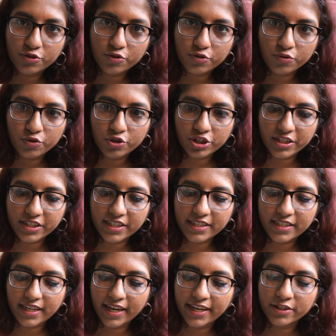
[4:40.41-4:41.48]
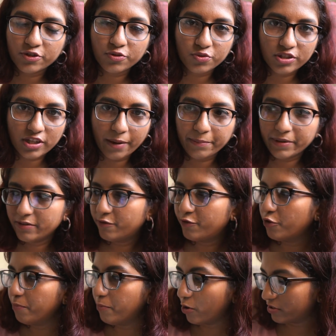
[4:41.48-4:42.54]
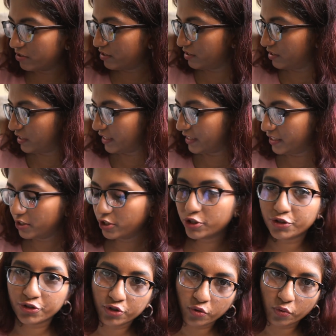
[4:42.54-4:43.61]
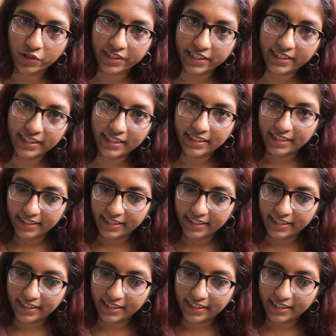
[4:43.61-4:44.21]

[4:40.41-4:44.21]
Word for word: 2 chicken and 2 salmon 4 boxes in total